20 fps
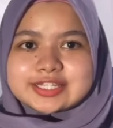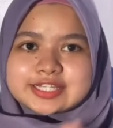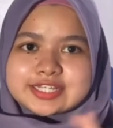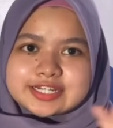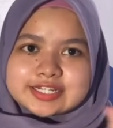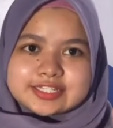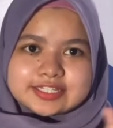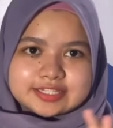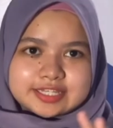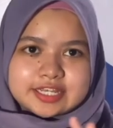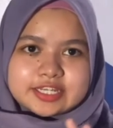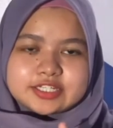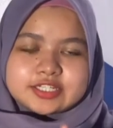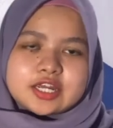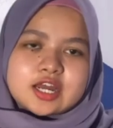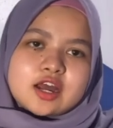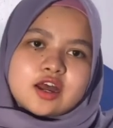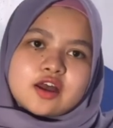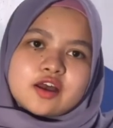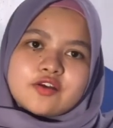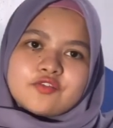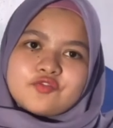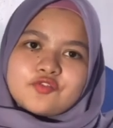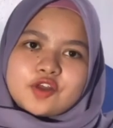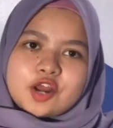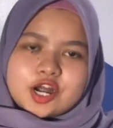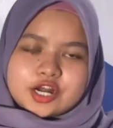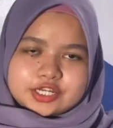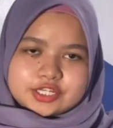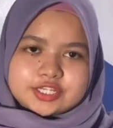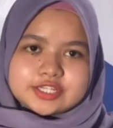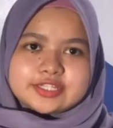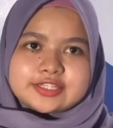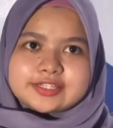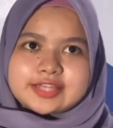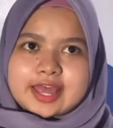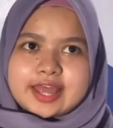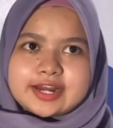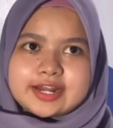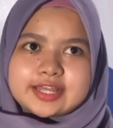third stage, fluorescent
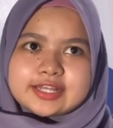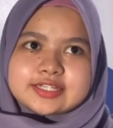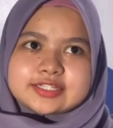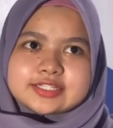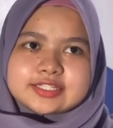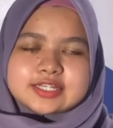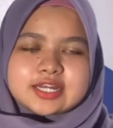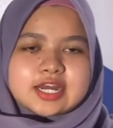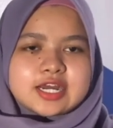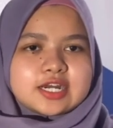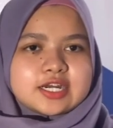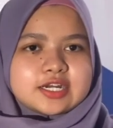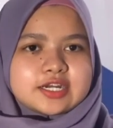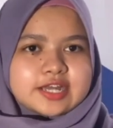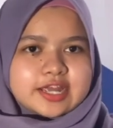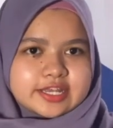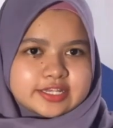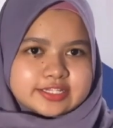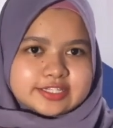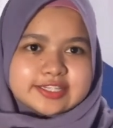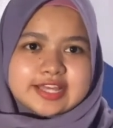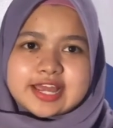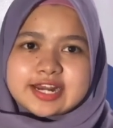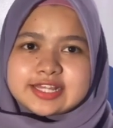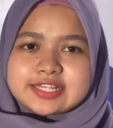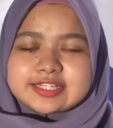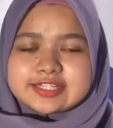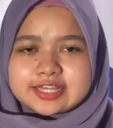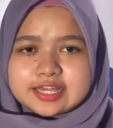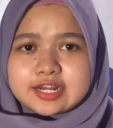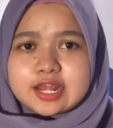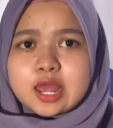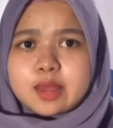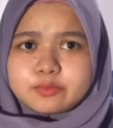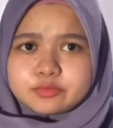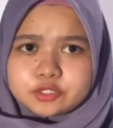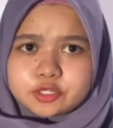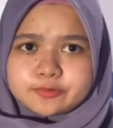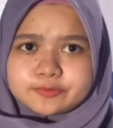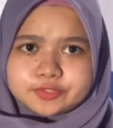techniques and steady state
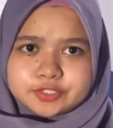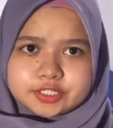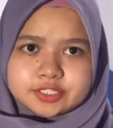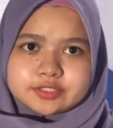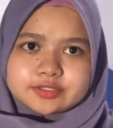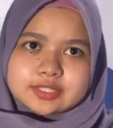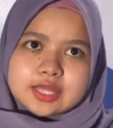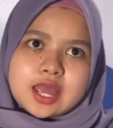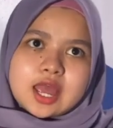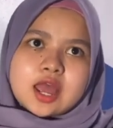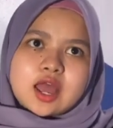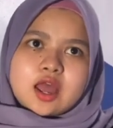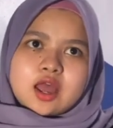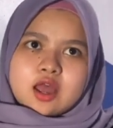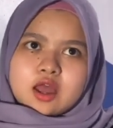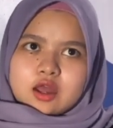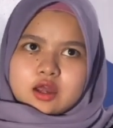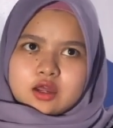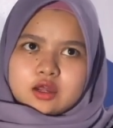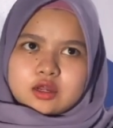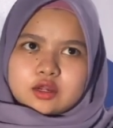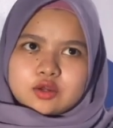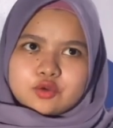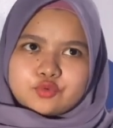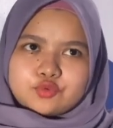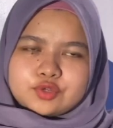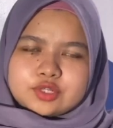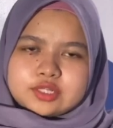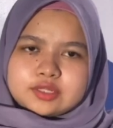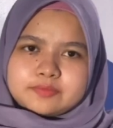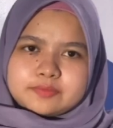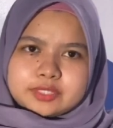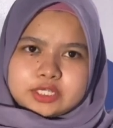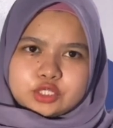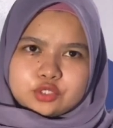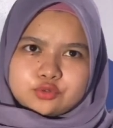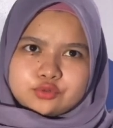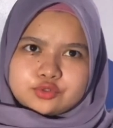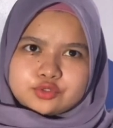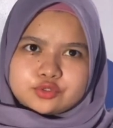absorption will be
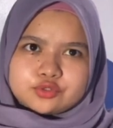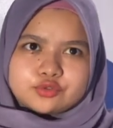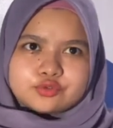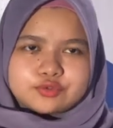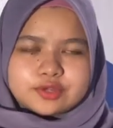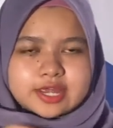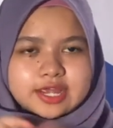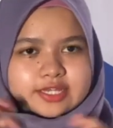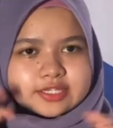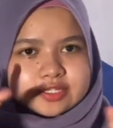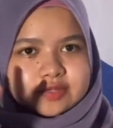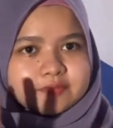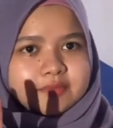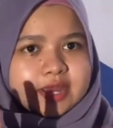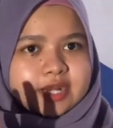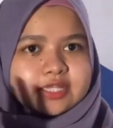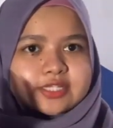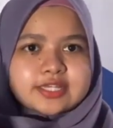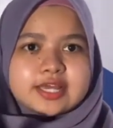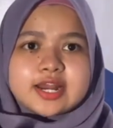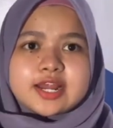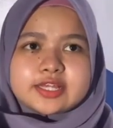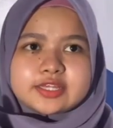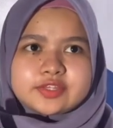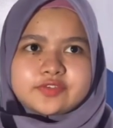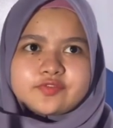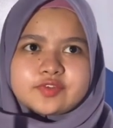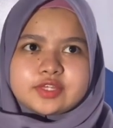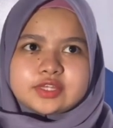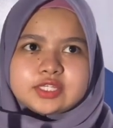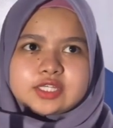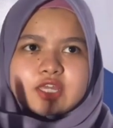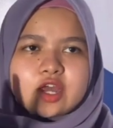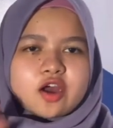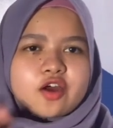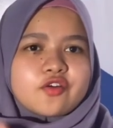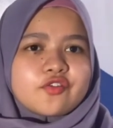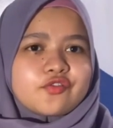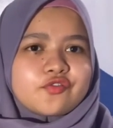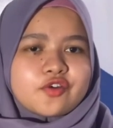used to examine the selectivity
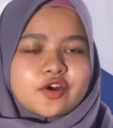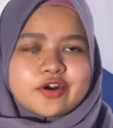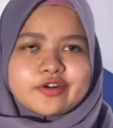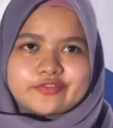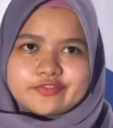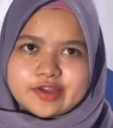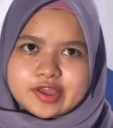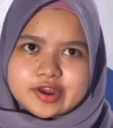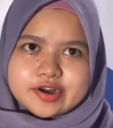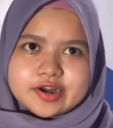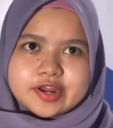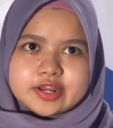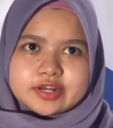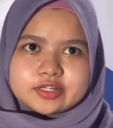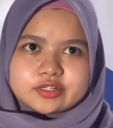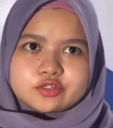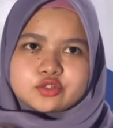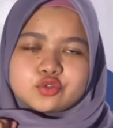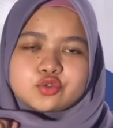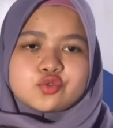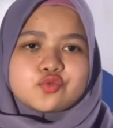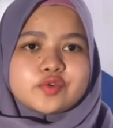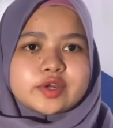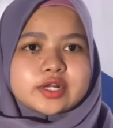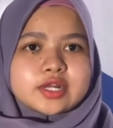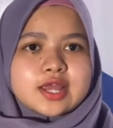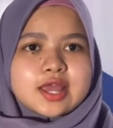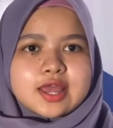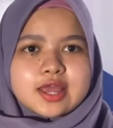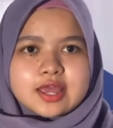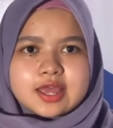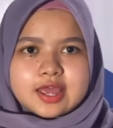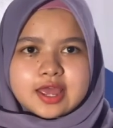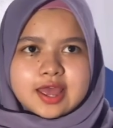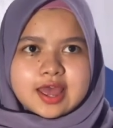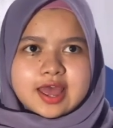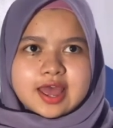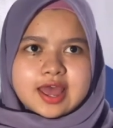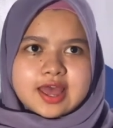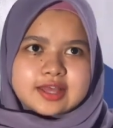of porphyrins toward
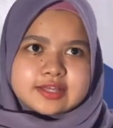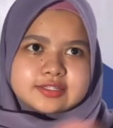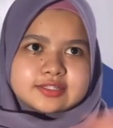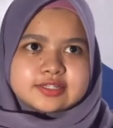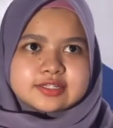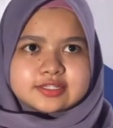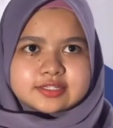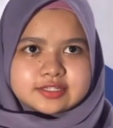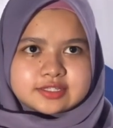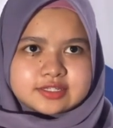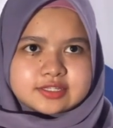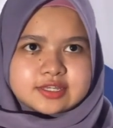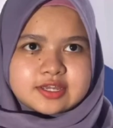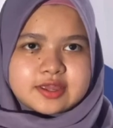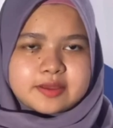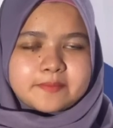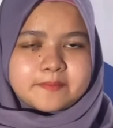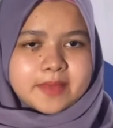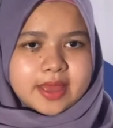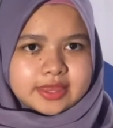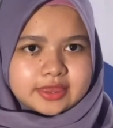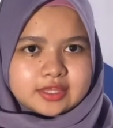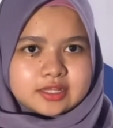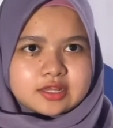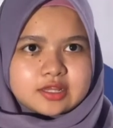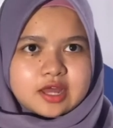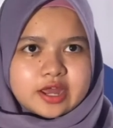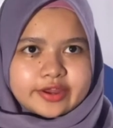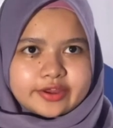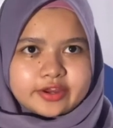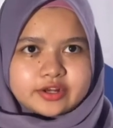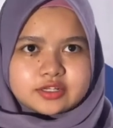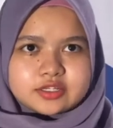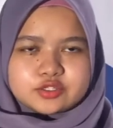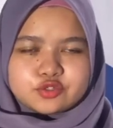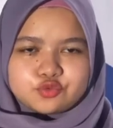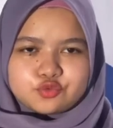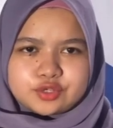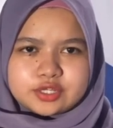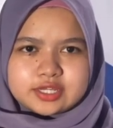existing metal ions
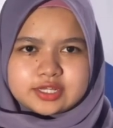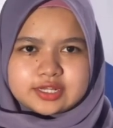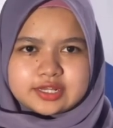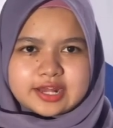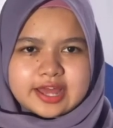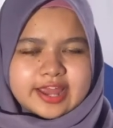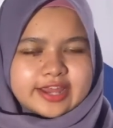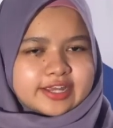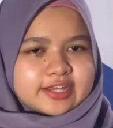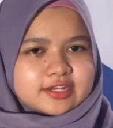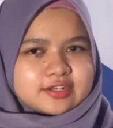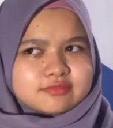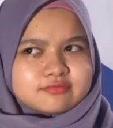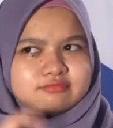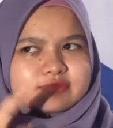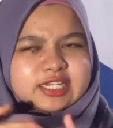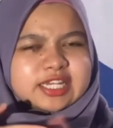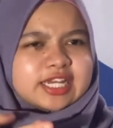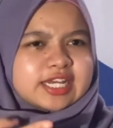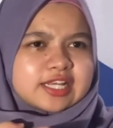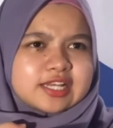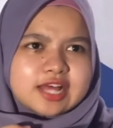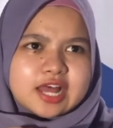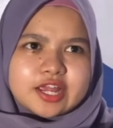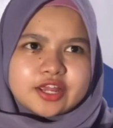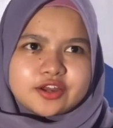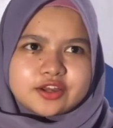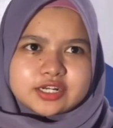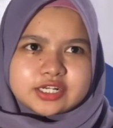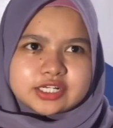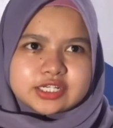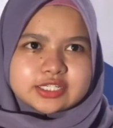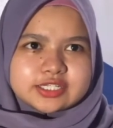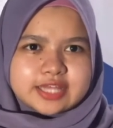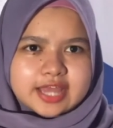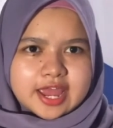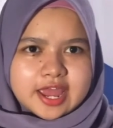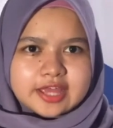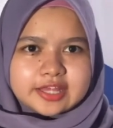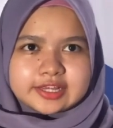with like nickel ions
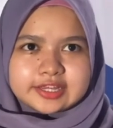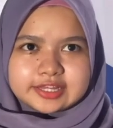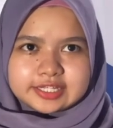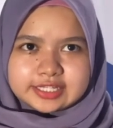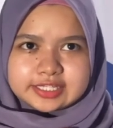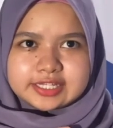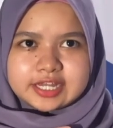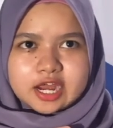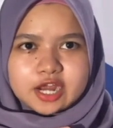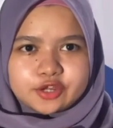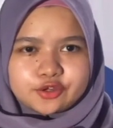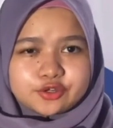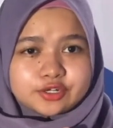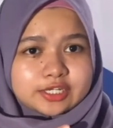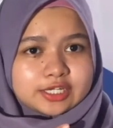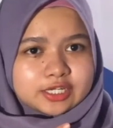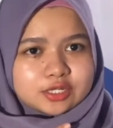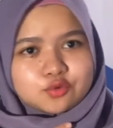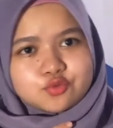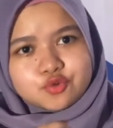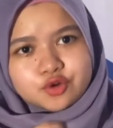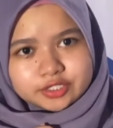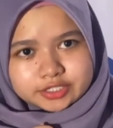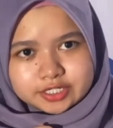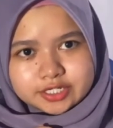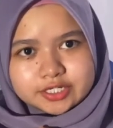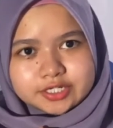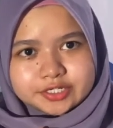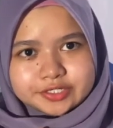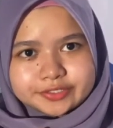and lead ions in water.